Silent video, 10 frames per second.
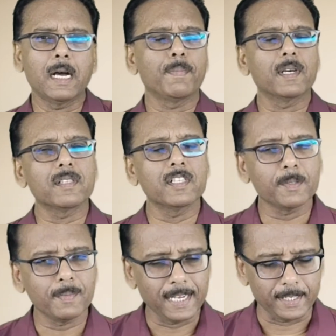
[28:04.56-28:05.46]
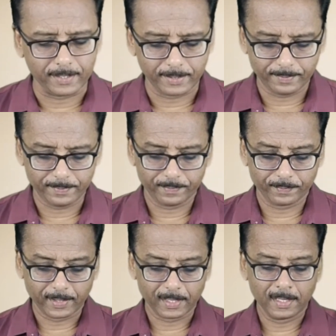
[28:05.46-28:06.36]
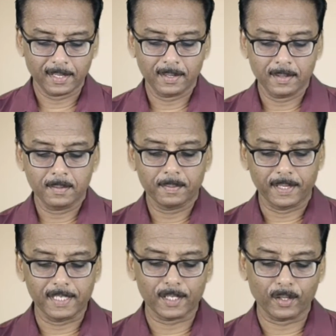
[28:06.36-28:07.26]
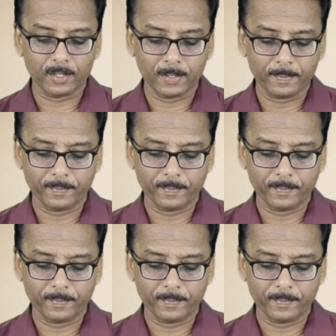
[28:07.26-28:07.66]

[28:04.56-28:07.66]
person's mind. Praise the Lord.